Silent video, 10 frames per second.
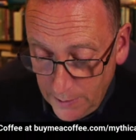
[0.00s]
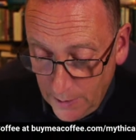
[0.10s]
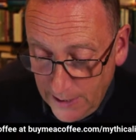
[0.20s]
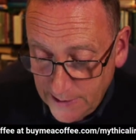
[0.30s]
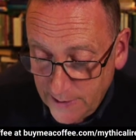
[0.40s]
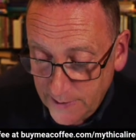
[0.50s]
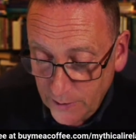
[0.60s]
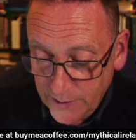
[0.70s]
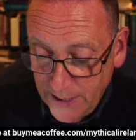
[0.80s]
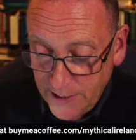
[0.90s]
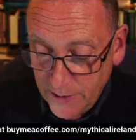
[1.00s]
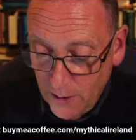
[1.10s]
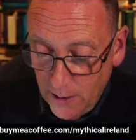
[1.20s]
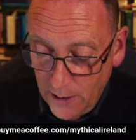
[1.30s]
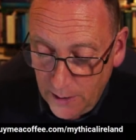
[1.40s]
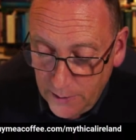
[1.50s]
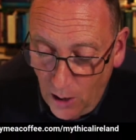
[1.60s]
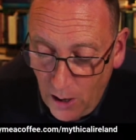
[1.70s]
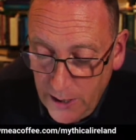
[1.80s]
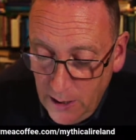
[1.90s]
Niall's successor, uh,
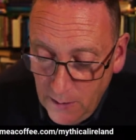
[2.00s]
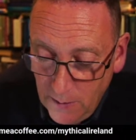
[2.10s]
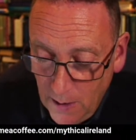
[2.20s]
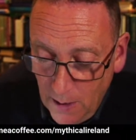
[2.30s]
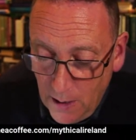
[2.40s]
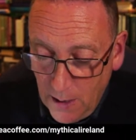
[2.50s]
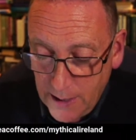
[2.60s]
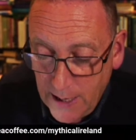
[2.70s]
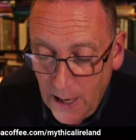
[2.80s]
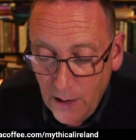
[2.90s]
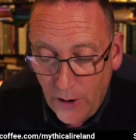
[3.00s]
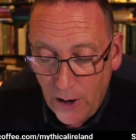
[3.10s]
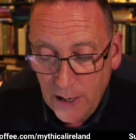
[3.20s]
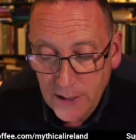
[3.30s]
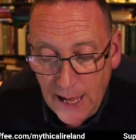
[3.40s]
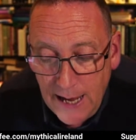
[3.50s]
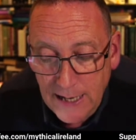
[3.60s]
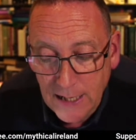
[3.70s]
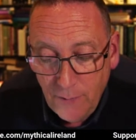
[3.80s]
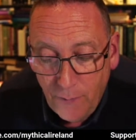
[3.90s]
Dathi, uh, King of Ireland,
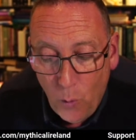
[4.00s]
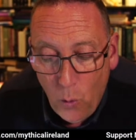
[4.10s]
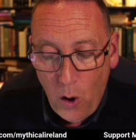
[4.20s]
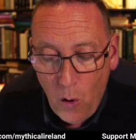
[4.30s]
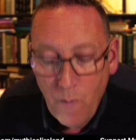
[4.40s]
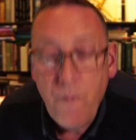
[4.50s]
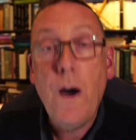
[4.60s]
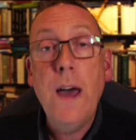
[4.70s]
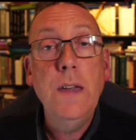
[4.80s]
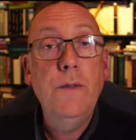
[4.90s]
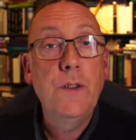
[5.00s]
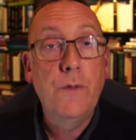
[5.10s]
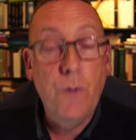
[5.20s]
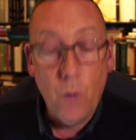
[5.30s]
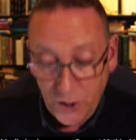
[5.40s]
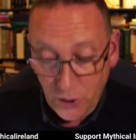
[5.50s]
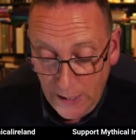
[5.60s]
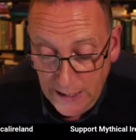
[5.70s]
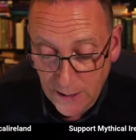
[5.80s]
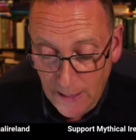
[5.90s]
AD 405 to
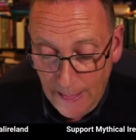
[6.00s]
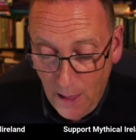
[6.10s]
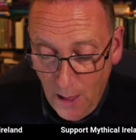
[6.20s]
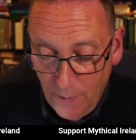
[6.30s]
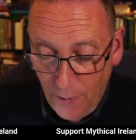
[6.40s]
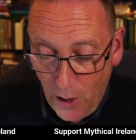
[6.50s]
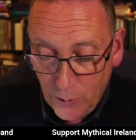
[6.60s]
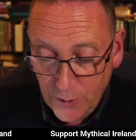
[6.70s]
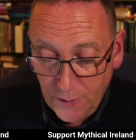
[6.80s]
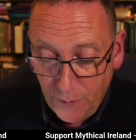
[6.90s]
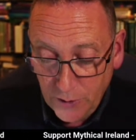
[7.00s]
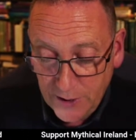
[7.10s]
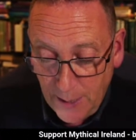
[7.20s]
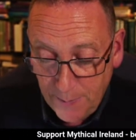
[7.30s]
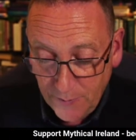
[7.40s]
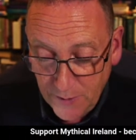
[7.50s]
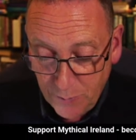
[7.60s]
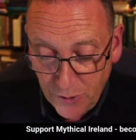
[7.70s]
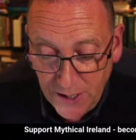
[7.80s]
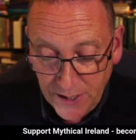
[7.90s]
428, followed in the footsteps of his
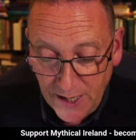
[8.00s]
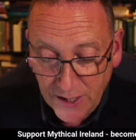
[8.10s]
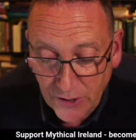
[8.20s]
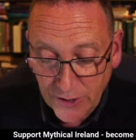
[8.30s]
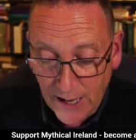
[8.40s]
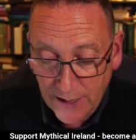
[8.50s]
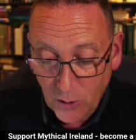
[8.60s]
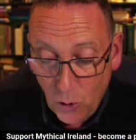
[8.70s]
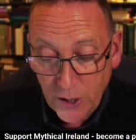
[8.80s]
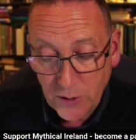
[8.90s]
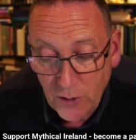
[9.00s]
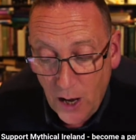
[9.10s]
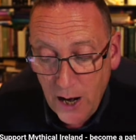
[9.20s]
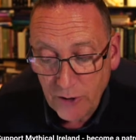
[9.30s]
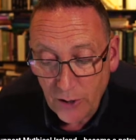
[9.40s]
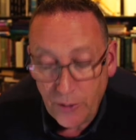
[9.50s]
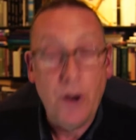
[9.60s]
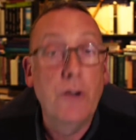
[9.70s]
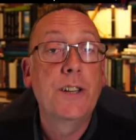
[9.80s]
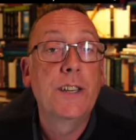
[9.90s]
predecessors and, according to Irish
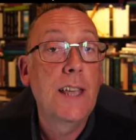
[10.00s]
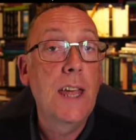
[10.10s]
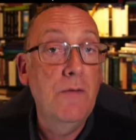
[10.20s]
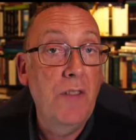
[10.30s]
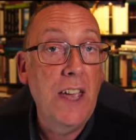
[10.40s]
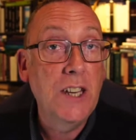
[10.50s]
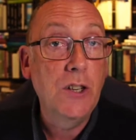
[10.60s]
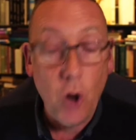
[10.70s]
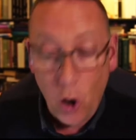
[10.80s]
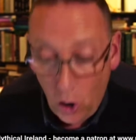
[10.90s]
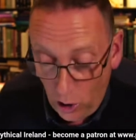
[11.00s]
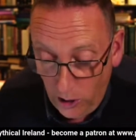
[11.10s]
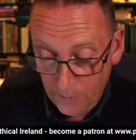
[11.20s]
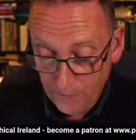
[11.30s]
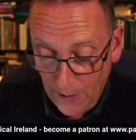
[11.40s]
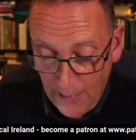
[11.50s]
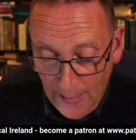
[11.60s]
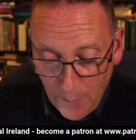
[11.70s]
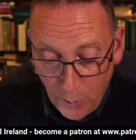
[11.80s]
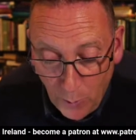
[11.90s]
authorities, invaded Gaul
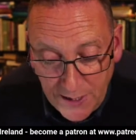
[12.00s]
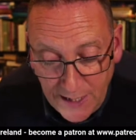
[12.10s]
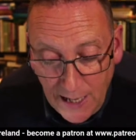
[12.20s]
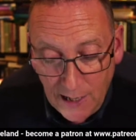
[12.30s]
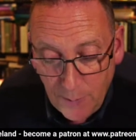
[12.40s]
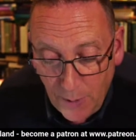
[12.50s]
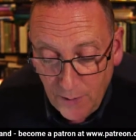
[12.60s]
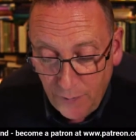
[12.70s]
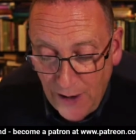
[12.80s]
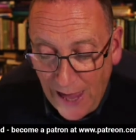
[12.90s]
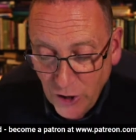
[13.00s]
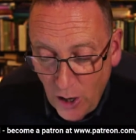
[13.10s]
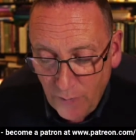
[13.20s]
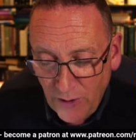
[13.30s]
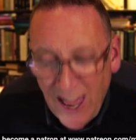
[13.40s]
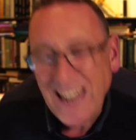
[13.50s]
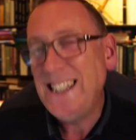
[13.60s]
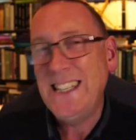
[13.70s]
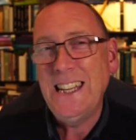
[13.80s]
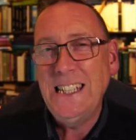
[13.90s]
but was killed by a flash of
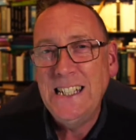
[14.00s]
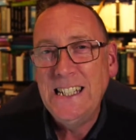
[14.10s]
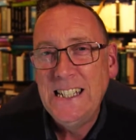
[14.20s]
lightning